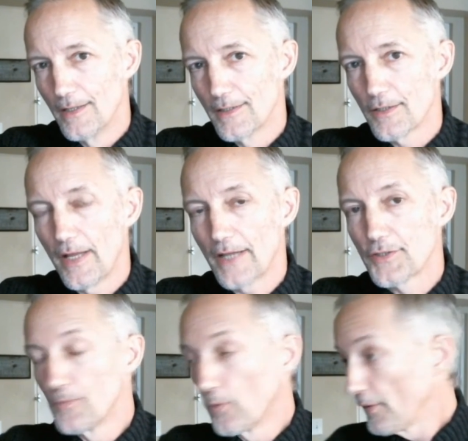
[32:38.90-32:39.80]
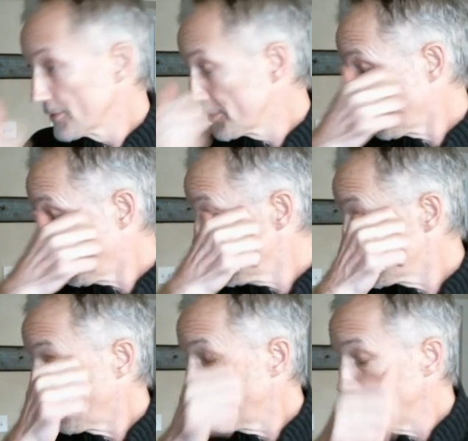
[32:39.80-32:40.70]
So that's the moral of the story is
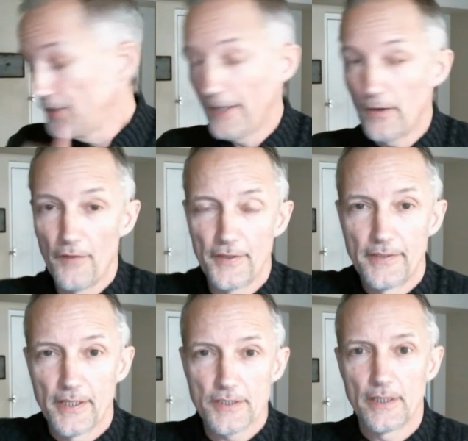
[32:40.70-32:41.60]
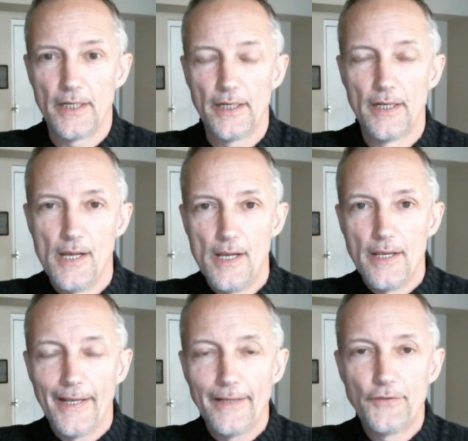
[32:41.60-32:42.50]
appreciate authenticity
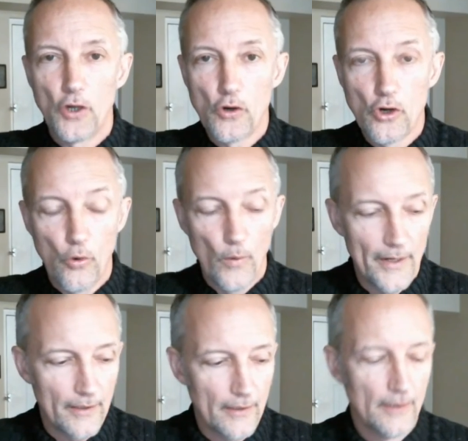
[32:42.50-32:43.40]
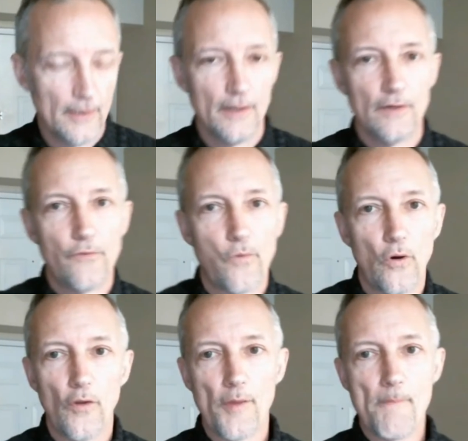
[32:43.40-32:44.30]
and don't go in for
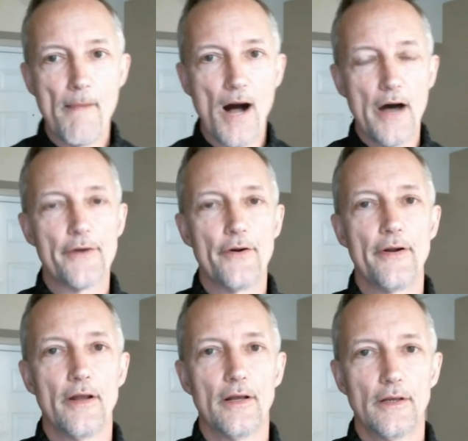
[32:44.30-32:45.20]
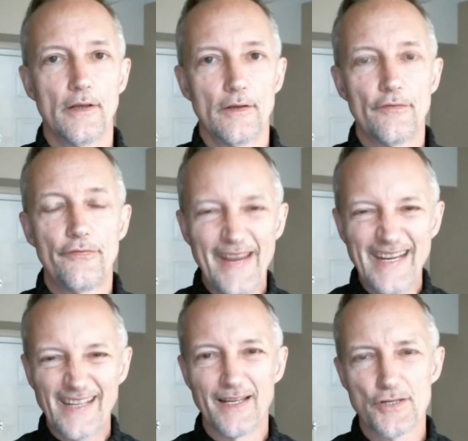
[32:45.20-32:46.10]
all the modern
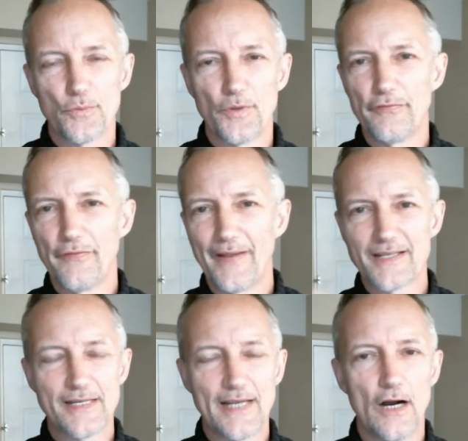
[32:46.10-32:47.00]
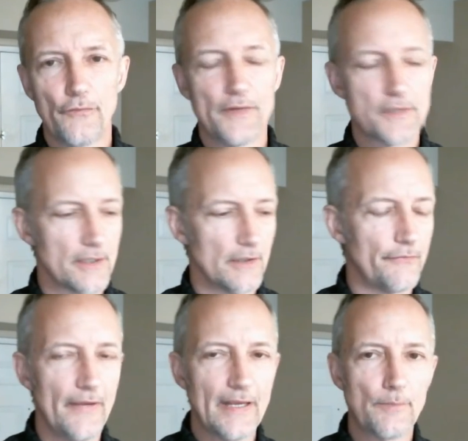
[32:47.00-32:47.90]
fakeness with the fancy outfits and the
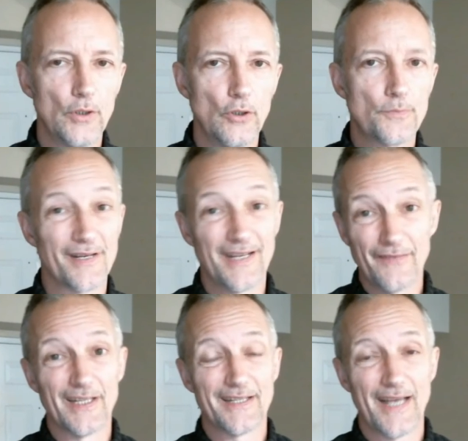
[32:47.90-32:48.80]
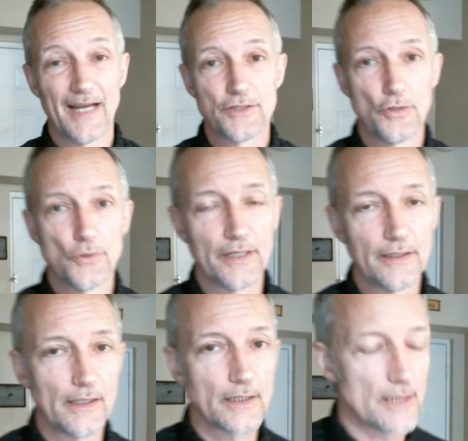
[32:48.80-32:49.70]
fake boobs and even the tattoos I
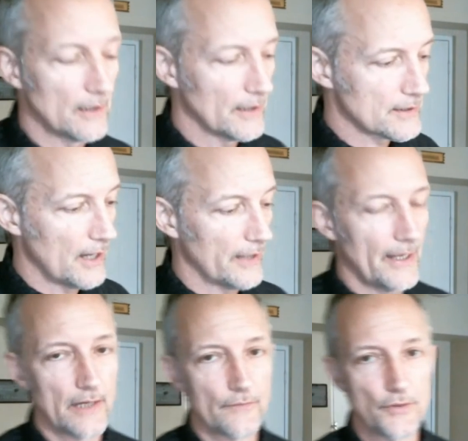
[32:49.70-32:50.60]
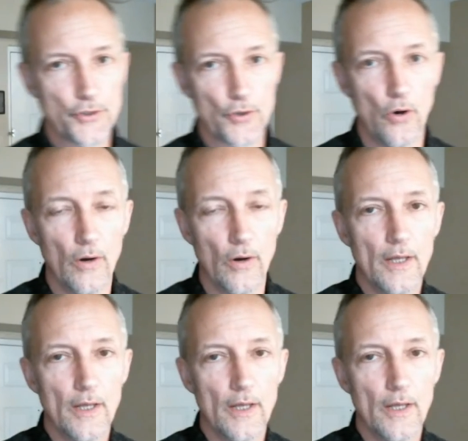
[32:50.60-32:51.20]
think is, has gotten out of control.